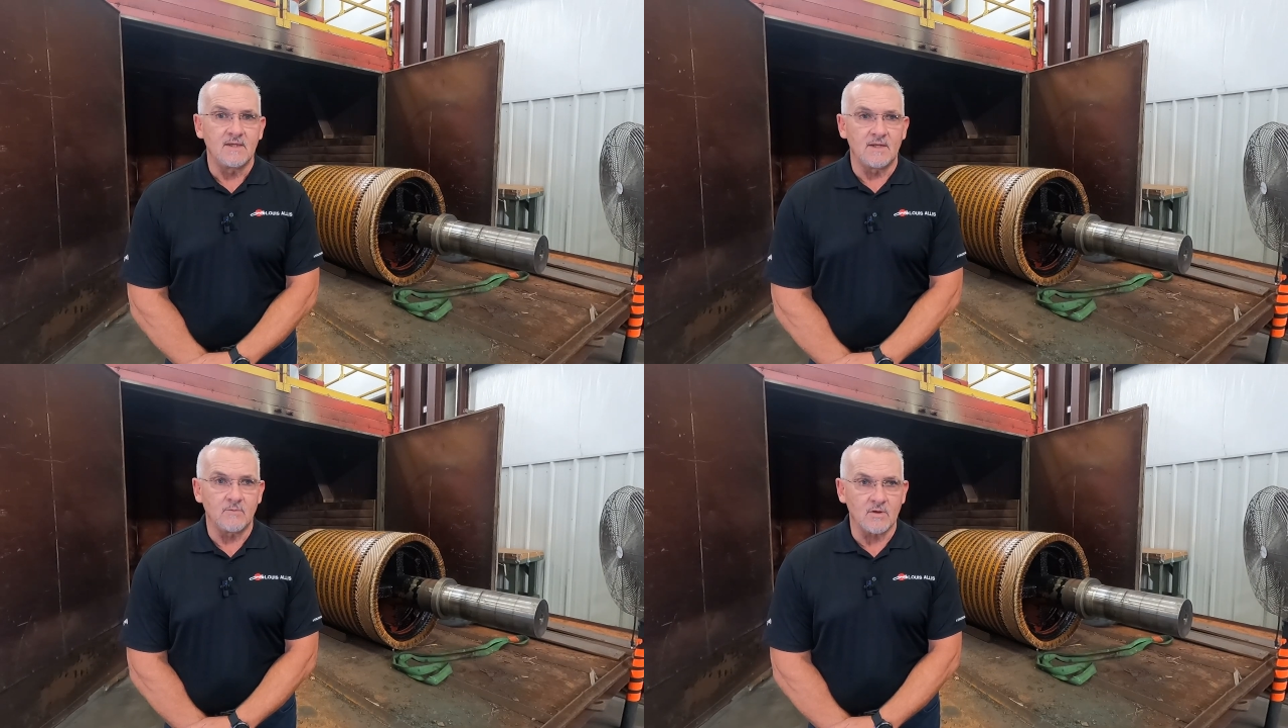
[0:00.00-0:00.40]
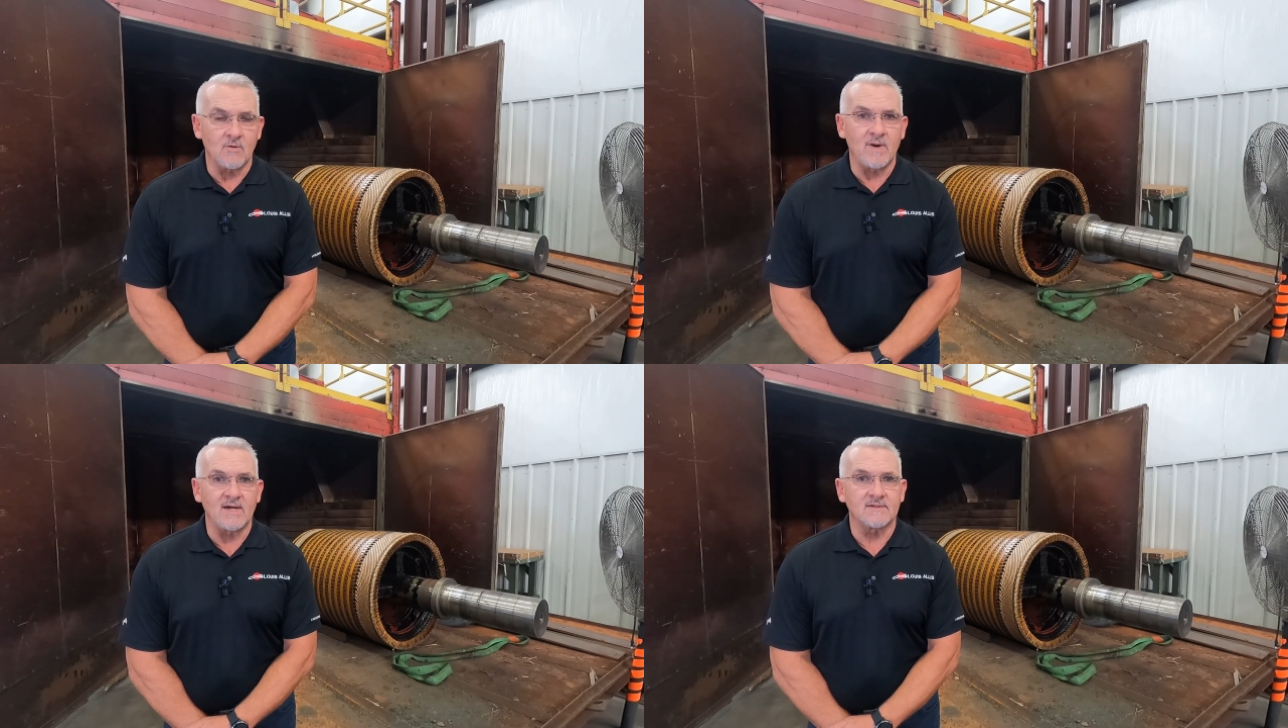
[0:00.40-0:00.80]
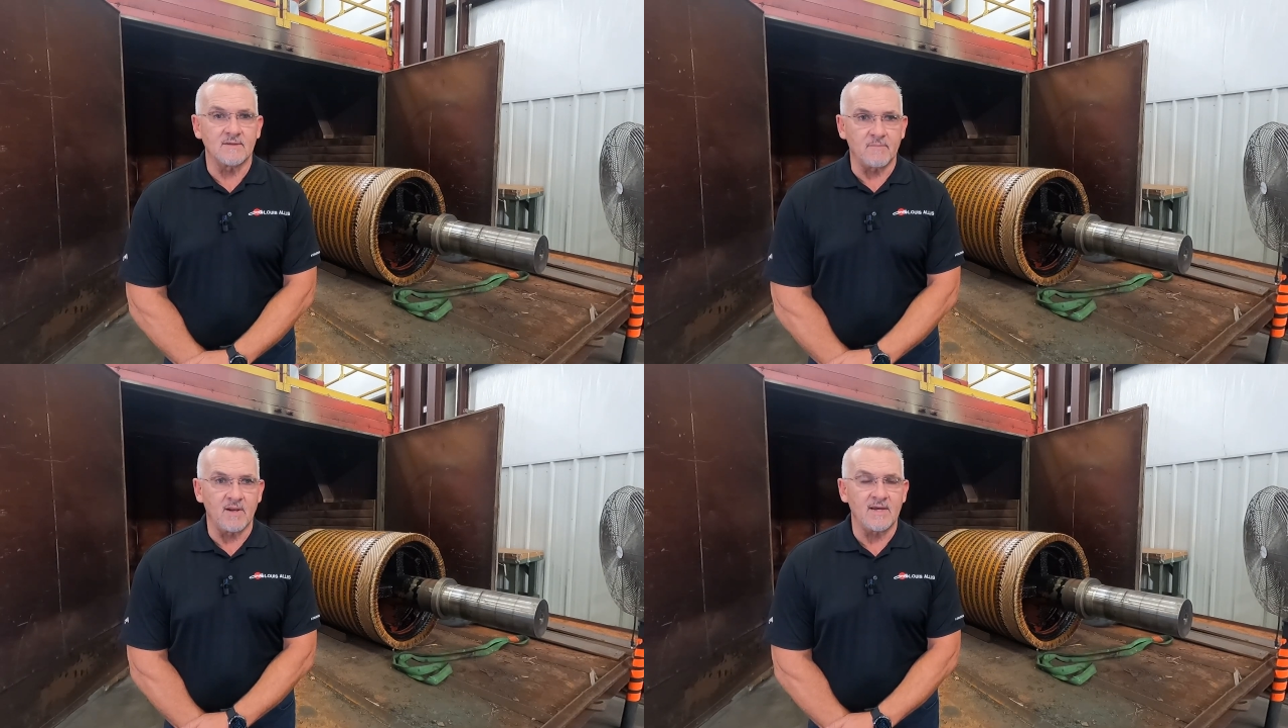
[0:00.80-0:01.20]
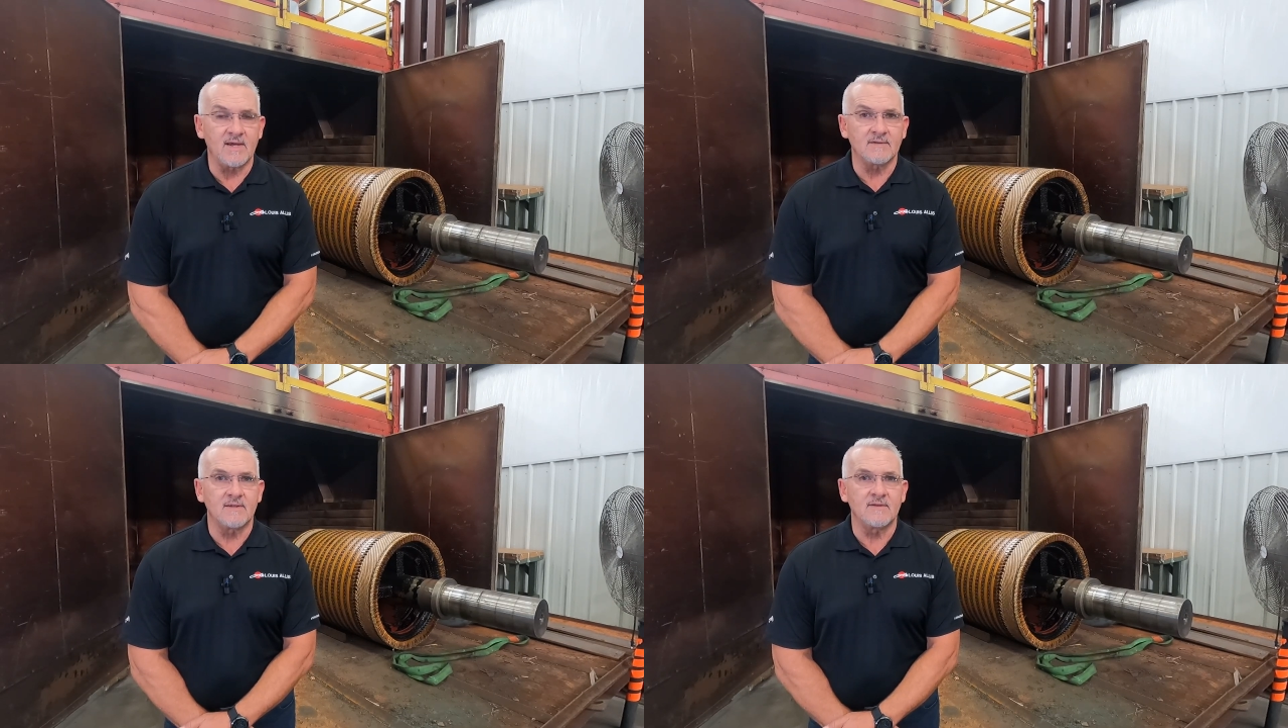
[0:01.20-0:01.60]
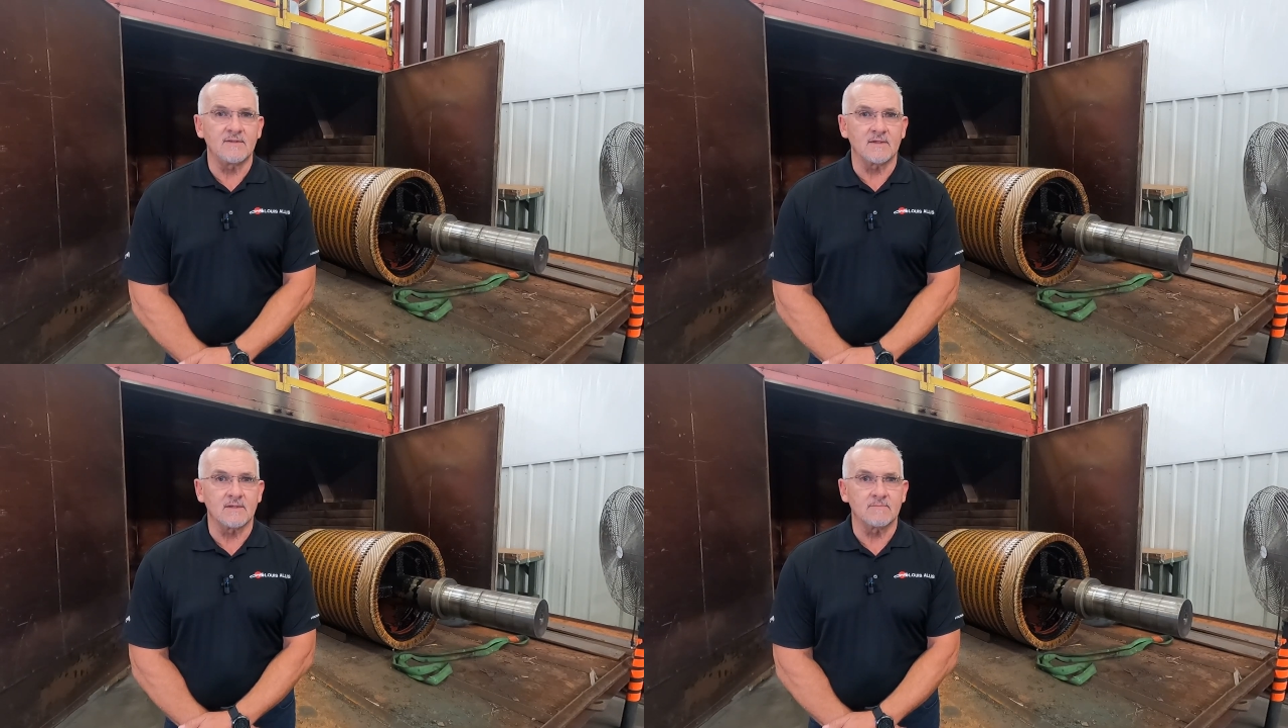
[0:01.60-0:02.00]
it will go back to the plant, and then
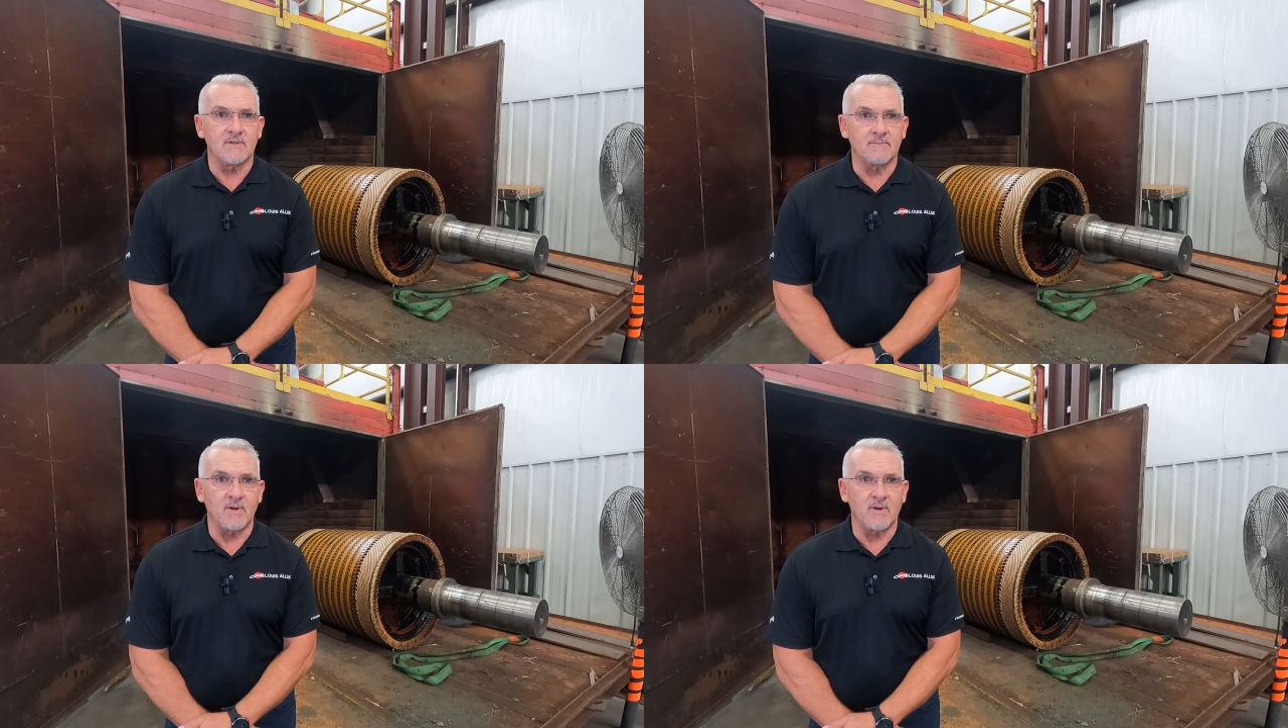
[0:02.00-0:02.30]
the, the